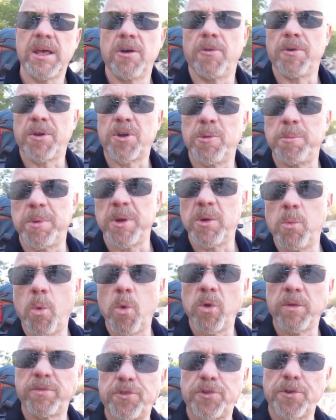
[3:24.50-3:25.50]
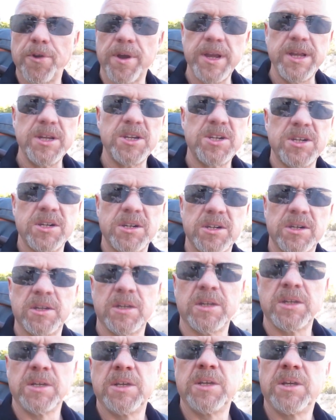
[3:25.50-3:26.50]
or it could be a wall of trees,
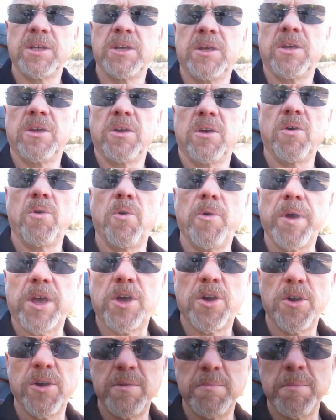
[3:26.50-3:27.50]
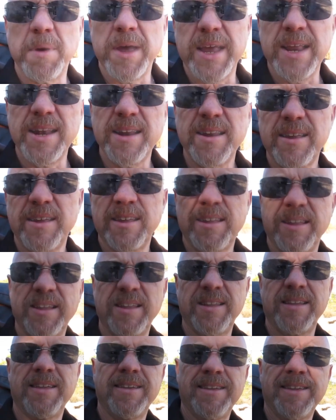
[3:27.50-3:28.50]
or it could mean
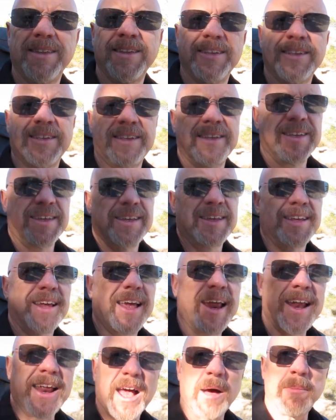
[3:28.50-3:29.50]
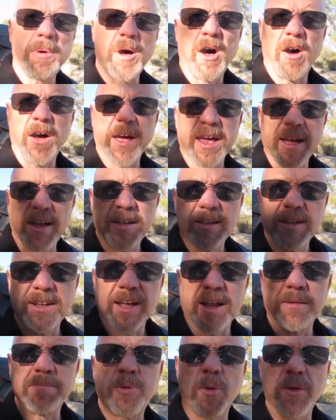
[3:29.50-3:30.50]
getting up higher
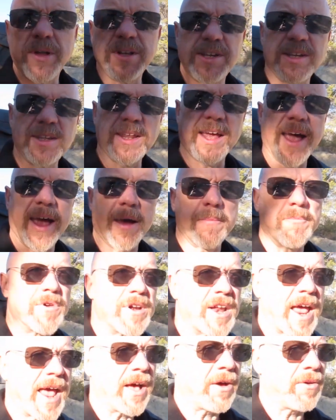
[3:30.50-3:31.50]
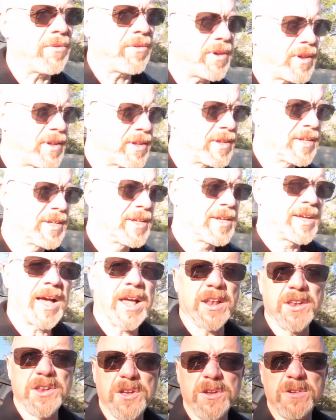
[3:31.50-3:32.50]
and pointing the camera down
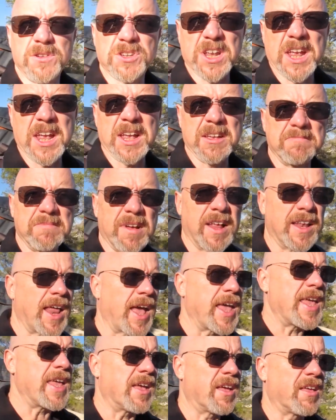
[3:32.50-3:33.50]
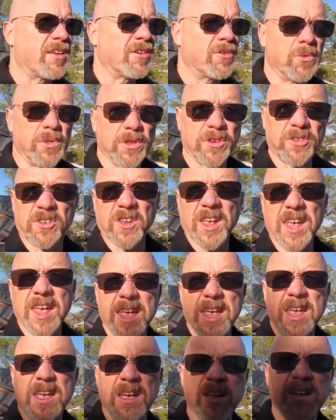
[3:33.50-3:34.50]
and using a lake or the
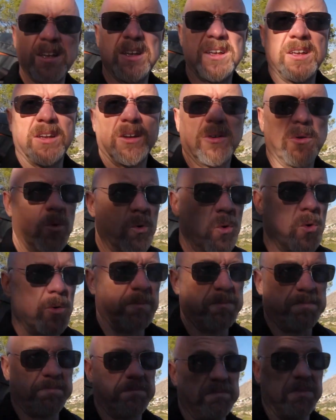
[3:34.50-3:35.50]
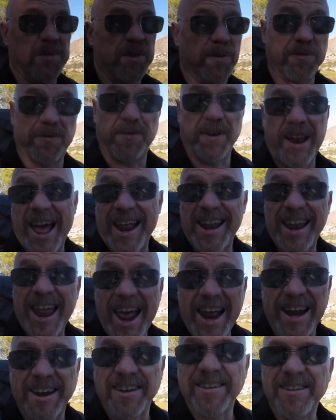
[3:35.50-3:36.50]
sea or the flat
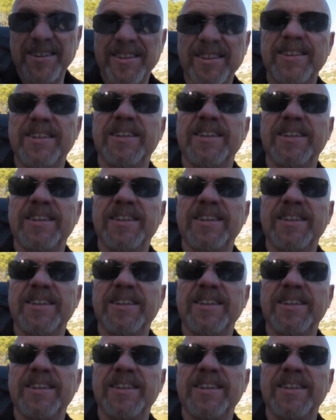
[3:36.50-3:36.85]
land